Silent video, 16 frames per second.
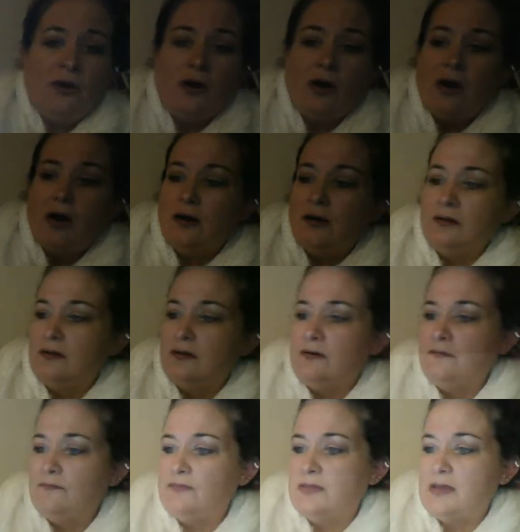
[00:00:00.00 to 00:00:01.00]
all
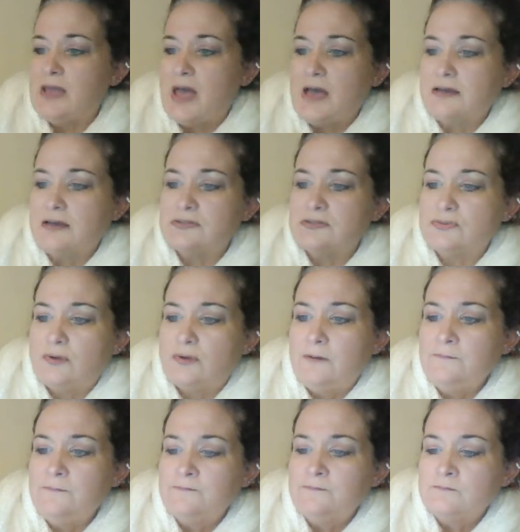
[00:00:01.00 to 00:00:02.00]
of the
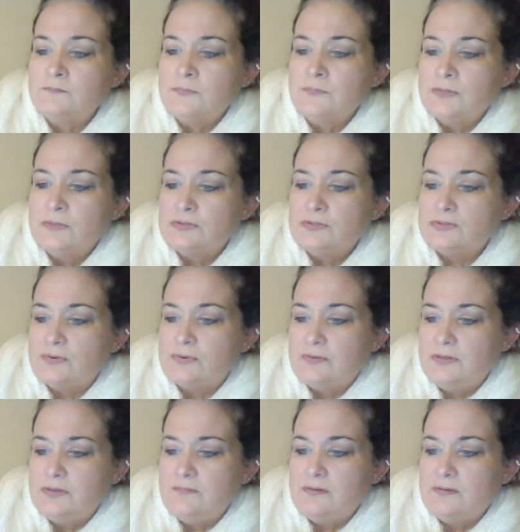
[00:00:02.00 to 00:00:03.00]
extra. So
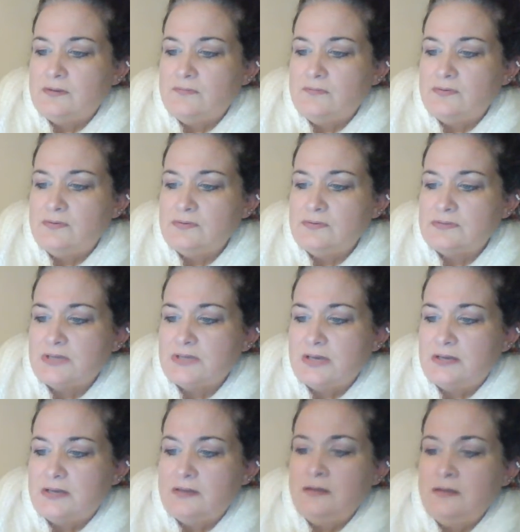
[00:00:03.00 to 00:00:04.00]
even if you
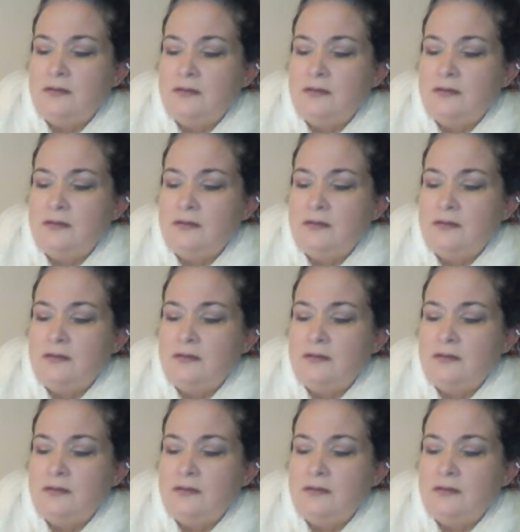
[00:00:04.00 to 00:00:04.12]
did